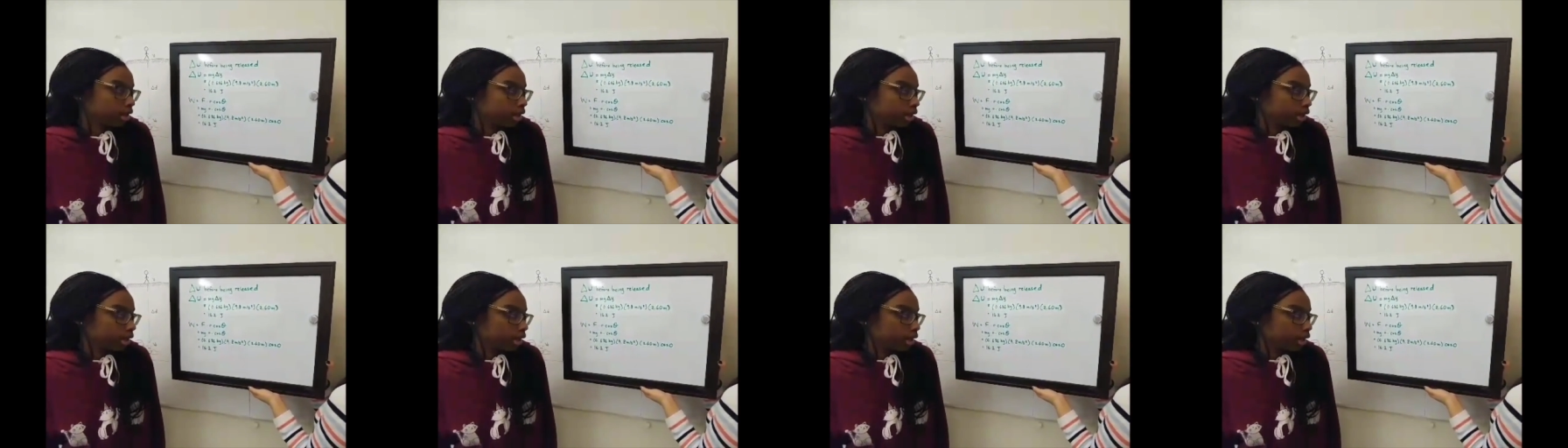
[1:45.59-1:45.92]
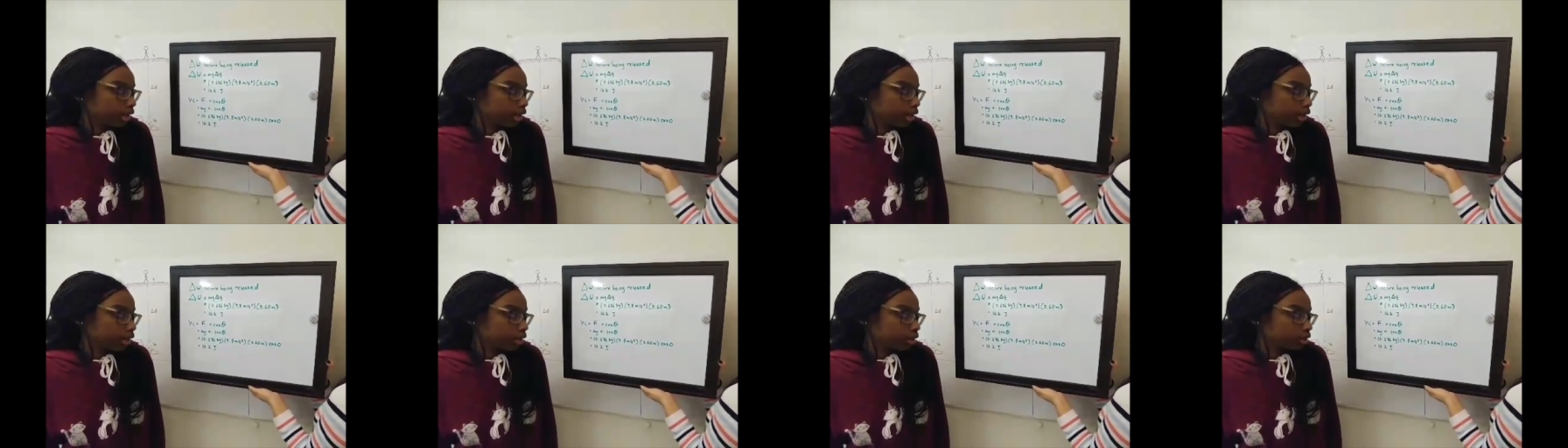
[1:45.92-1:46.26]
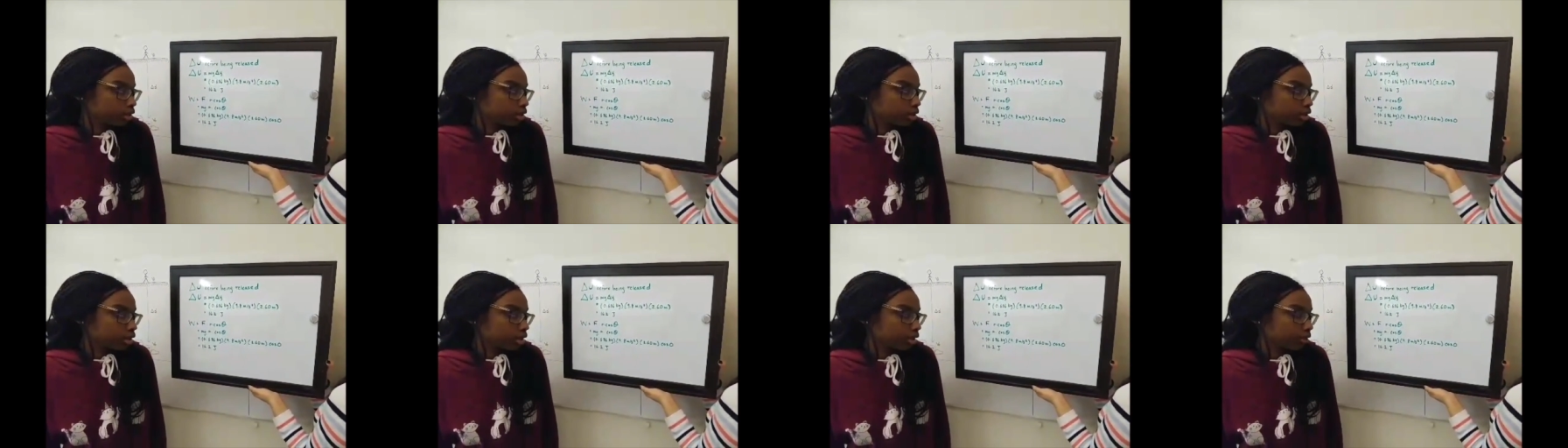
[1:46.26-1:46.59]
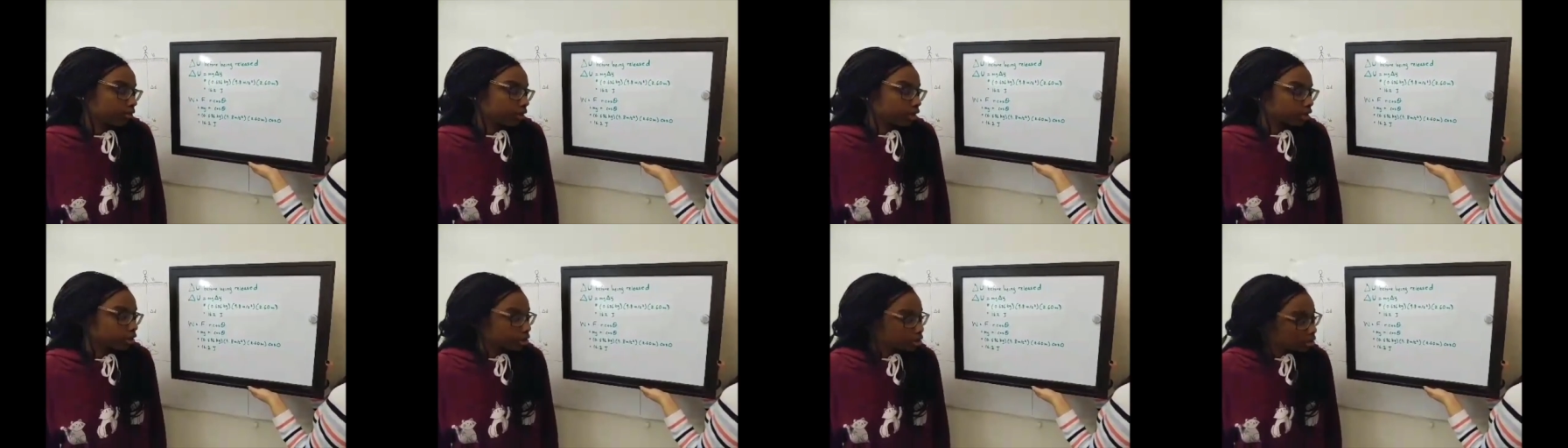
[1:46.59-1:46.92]
And
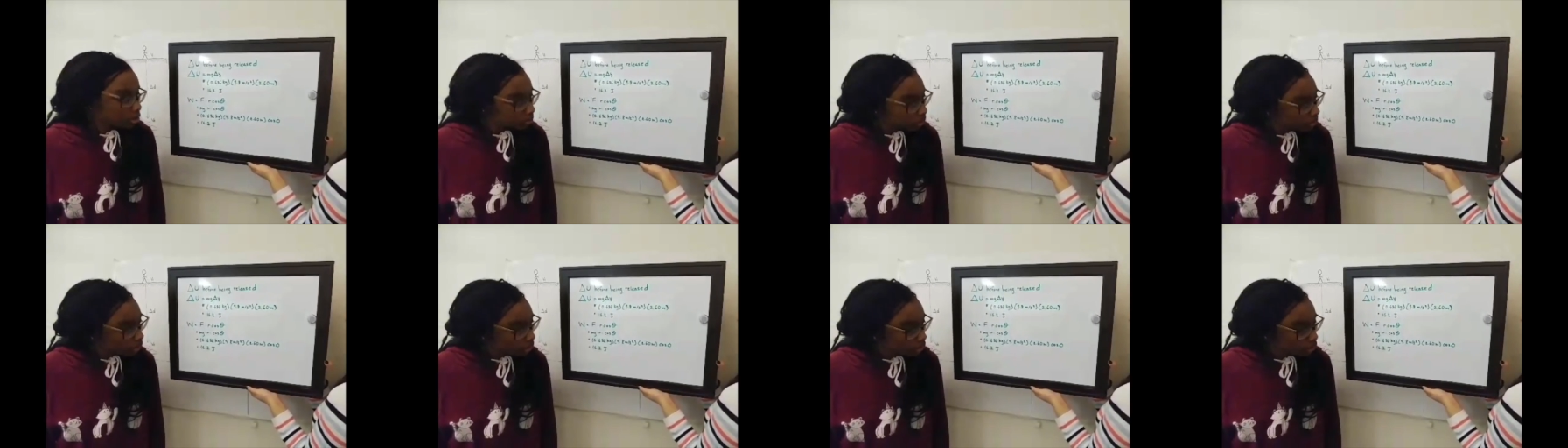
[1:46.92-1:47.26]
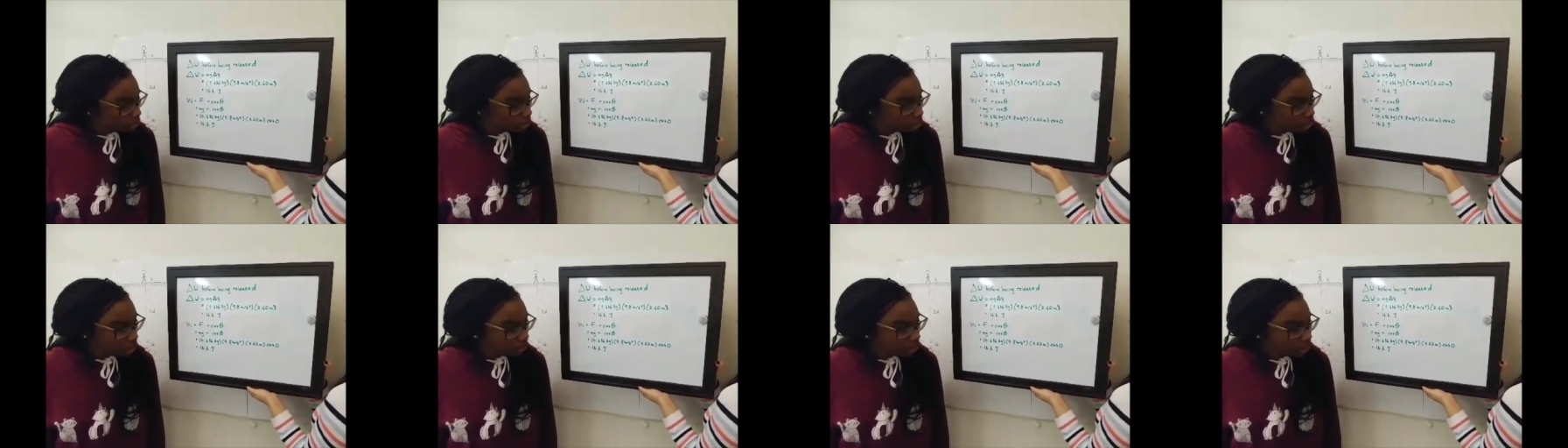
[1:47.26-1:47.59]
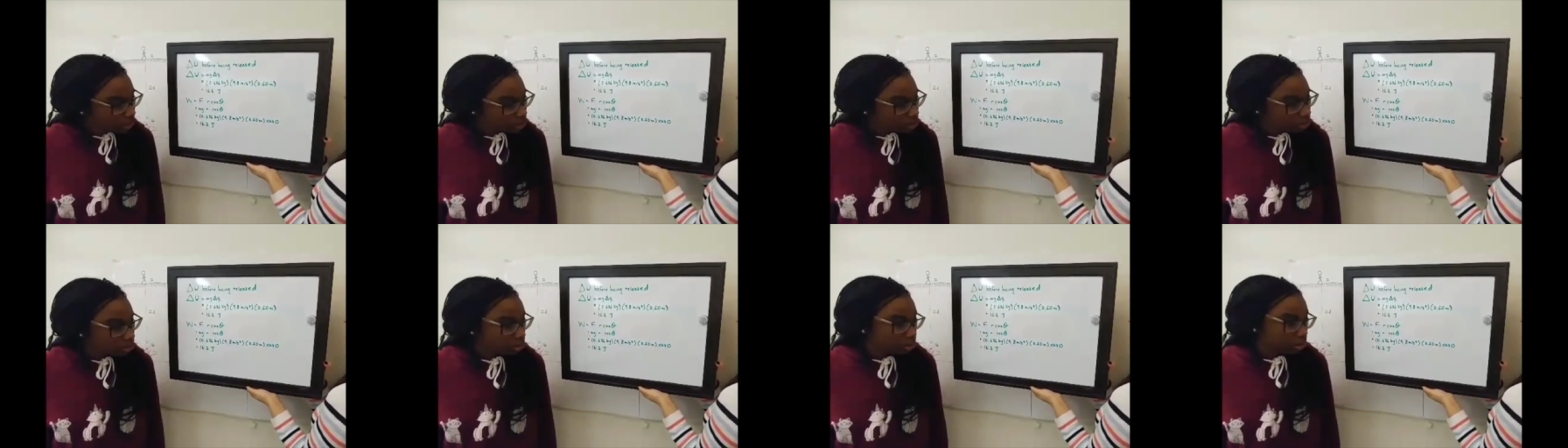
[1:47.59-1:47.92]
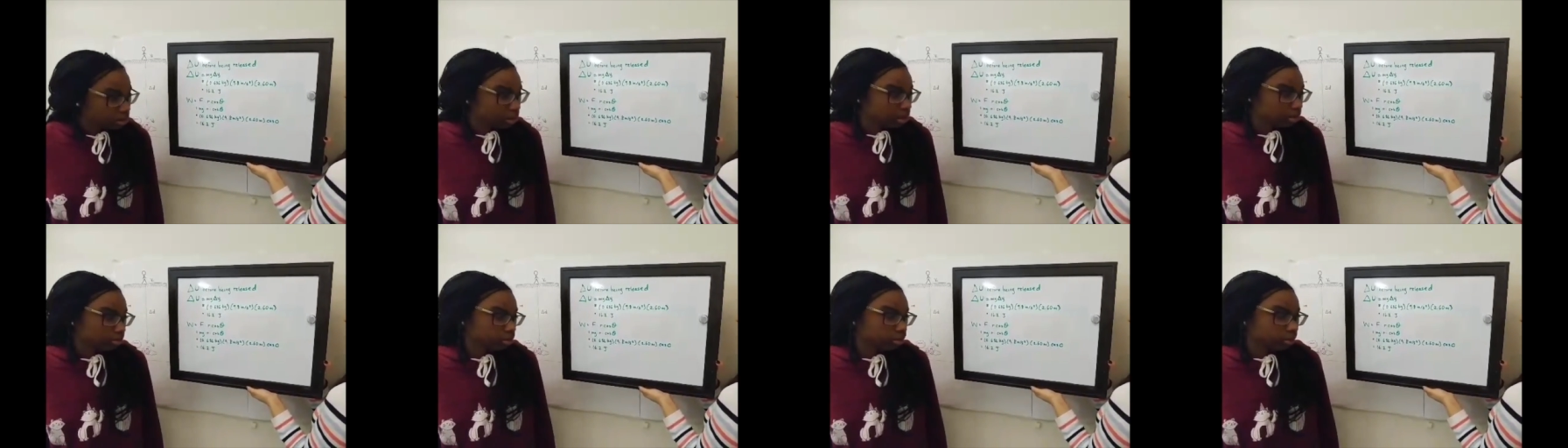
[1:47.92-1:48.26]
eventually we get the same answer,
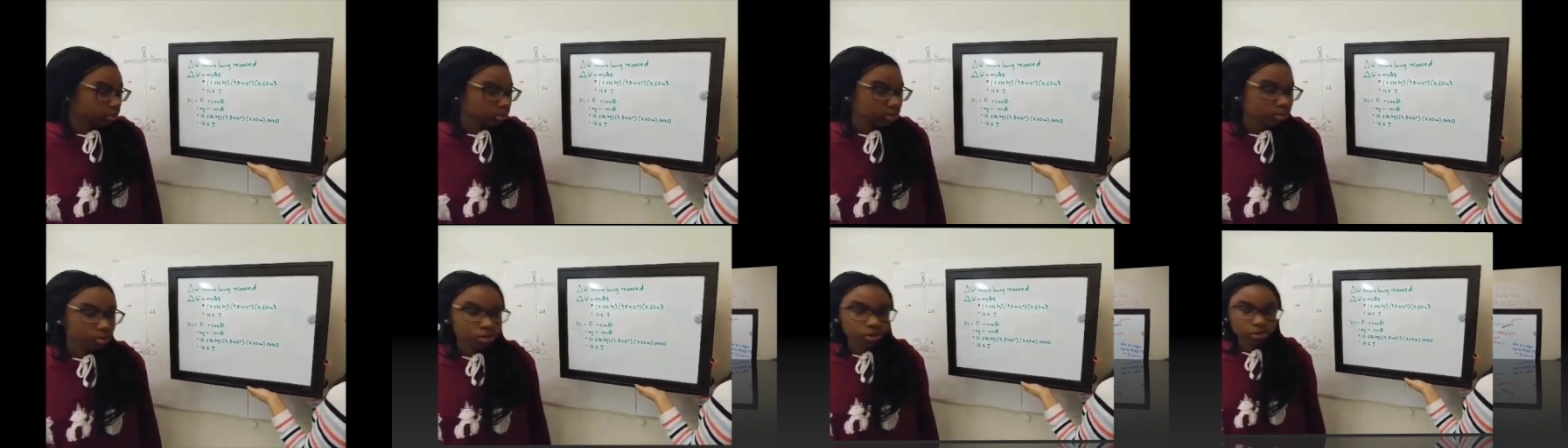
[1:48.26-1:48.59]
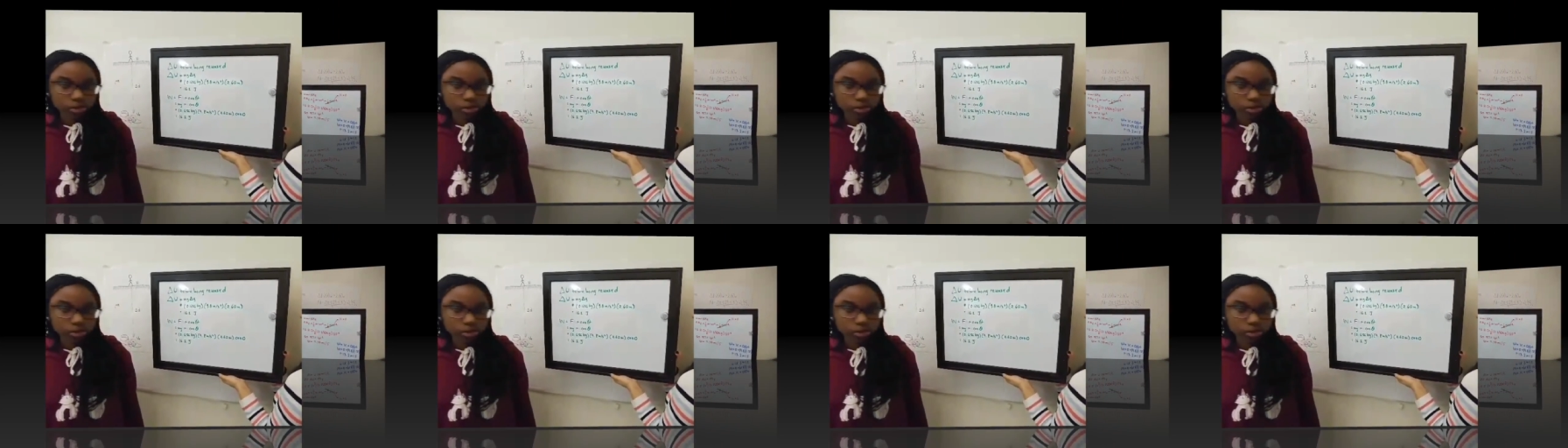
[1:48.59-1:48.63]
16.2